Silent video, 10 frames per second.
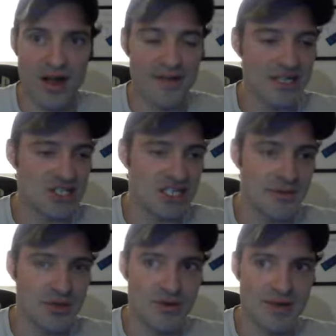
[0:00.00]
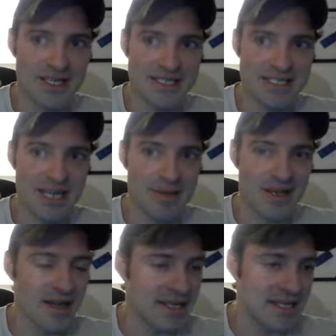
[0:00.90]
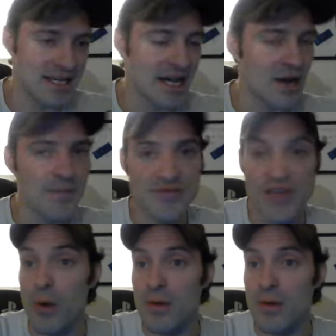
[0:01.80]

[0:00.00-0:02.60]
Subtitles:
that GW is keeping on the DL. So